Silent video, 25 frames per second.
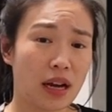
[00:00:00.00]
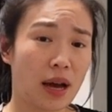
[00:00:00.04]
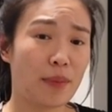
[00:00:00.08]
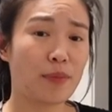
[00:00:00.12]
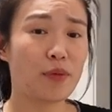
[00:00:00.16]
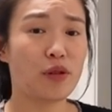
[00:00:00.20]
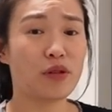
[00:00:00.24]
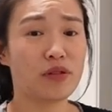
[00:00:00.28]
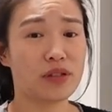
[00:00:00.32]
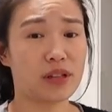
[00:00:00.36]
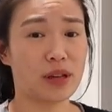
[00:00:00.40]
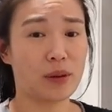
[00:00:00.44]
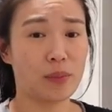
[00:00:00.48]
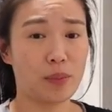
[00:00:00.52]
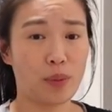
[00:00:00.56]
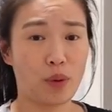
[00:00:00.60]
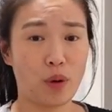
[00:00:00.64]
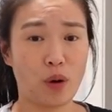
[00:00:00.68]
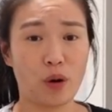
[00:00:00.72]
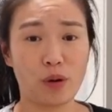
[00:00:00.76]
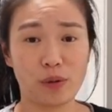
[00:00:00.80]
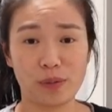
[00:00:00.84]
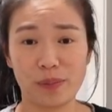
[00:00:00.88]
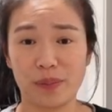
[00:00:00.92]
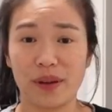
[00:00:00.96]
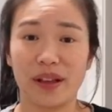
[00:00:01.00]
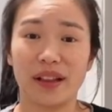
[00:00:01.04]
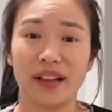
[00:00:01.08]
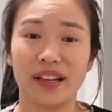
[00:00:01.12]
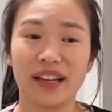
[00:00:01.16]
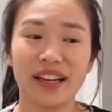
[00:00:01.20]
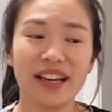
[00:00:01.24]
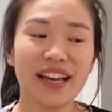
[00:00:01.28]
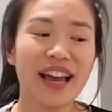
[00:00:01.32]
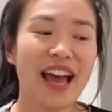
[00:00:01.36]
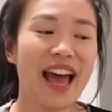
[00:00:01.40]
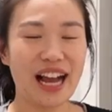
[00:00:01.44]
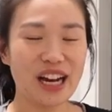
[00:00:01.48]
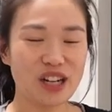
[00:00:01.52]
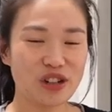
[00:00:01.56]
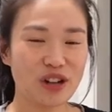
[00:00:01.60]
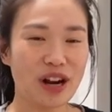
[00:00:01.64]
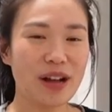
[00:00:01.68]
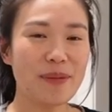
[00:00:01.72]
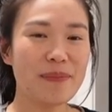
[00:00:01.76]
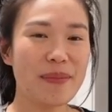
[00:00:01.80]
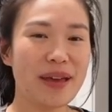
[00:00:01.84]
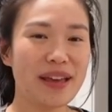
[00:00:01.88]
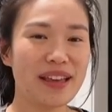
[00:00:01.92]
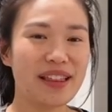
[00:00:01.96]
I'm using pork belly. I
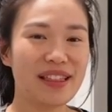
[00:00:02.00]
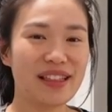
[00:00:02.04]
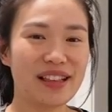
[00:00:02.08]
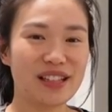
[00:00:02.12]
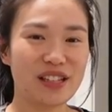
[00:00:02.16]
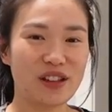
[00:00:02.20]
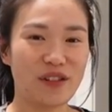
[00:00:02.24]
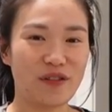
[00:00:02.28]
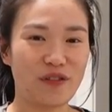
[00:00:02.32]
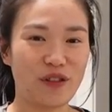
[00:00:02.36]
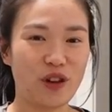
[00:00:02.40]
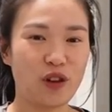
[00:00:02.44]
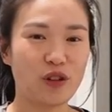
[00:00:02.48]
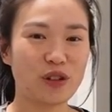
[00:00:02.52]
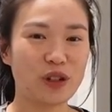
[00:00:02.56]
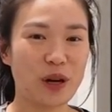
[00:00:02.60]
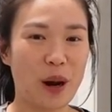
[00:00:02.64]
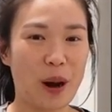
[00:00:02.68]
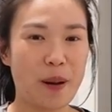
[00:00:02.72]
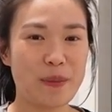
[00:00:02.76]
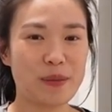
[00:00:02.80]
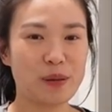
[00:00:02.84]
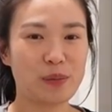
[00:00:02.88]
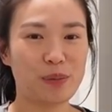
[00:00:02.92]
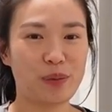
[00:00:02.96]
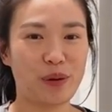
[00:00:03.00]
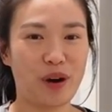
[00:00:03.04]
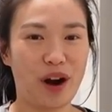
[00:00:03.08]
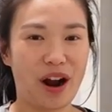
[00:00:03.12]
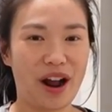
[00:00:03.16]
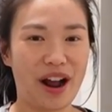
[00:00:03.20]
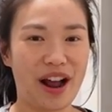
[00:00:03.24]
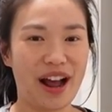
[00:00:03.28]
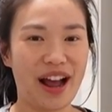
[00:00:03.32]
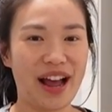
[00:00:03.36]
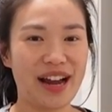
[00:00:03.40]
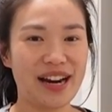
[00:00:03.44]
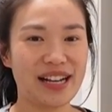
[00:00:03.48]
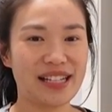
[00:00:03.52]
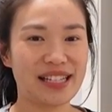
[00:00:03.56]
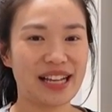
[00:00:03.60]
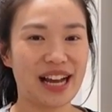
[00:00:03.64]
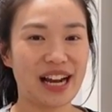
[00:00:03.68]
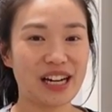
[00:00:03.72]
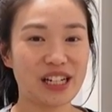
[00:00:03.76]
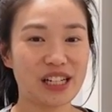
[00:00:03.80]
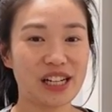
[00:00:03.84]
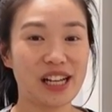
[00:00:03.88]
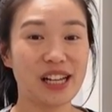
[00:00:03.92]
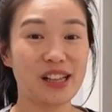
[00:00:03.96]
tried making this a few times prior and it's
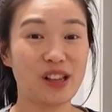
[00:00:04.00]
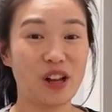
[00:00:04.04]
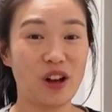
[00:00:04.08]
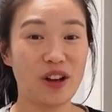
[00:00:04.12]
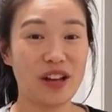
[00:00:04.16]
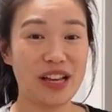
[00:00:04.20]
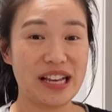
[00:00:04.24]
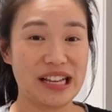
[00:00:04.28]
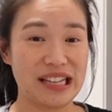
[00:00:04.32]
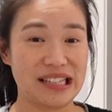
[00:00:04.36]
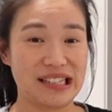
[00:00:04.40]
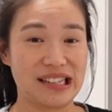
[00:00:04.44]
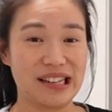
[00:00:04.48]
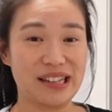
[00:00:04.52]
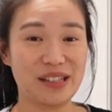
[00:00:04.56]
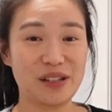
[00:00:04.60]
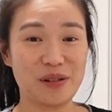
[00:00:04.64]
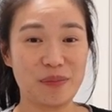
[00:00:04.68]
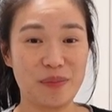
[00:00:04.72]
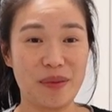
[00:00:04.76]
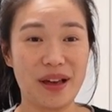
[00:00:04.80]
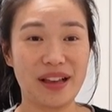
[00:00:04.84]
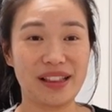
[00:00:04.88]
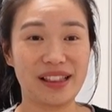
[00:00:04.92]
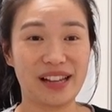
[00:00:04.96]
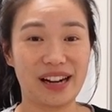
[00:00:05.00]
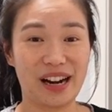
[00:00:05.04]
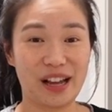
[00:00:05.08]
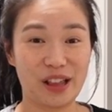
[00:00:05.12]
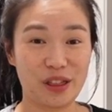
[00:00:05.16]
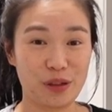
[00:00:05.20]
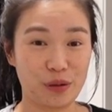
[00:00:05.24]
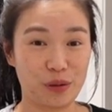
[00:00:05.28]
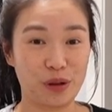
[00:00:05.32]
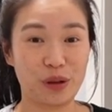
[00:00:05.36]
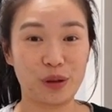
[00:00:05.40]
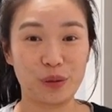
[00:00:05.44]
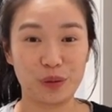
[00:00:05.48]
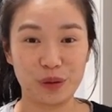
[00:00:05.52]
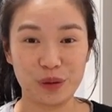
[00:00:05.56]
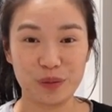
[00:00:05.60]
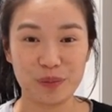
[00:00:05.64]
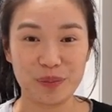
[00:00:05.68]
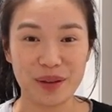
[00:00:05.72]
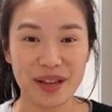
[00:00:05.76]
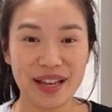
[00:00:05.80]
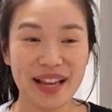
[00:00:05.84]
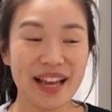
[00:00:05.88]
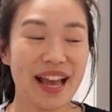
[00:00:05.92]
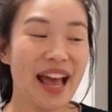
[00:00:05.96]
actually a lot easier to make than I thought it would
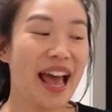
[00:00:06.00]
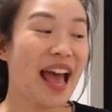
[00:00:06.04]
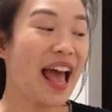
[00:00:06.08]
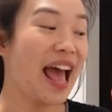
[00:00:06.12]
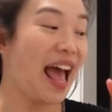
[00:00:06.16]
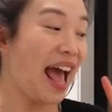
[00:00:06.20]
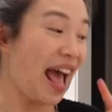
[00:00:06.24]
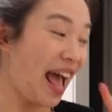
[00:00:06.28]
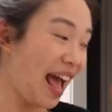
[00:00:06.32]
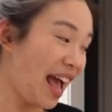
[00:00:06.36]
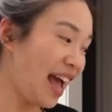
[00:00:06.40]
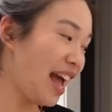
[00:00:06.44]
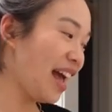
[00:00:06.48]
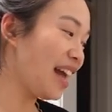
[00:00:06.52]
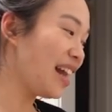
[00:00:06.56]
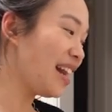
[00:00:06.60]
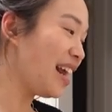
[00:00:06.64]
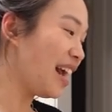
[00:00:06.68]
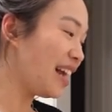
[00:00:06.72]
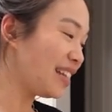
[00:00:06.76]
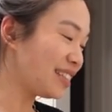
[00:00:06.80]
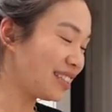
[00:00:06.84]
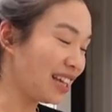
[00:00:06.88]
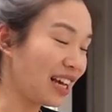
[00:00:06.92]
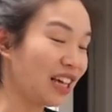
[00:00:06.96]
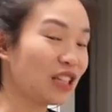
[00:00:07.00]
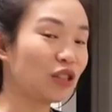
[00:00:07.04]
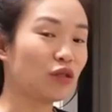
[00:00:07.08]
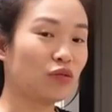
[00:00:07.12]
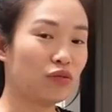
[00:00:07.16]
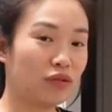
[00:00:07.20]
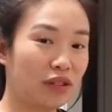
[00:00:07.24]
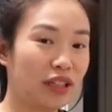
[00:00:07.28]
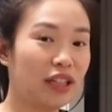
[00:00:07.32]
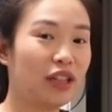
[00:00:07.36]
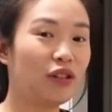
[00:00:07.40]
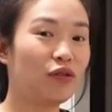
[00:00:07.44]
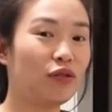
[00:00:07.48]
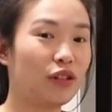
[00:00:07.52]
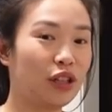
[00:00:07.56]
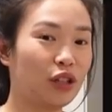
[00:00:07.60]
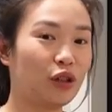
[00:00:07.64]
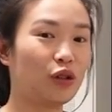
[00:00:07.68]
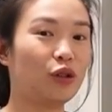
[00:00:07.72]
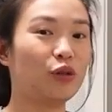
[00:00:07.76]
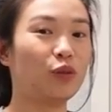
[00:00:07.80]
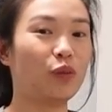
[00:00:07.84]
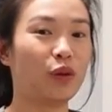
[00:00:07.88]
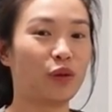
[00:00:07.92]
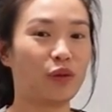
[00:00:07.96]
be. And it tastes really, really
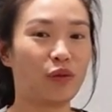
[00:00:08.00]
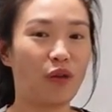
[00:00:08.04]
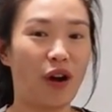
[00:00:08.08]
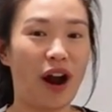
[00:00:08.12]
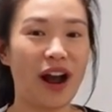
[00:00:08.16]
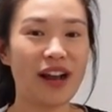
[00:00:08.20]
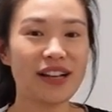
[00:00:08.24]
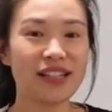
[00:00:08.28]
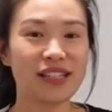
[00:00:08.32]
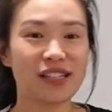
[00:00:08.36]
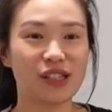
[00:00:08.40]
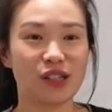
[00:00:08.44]
good with rice.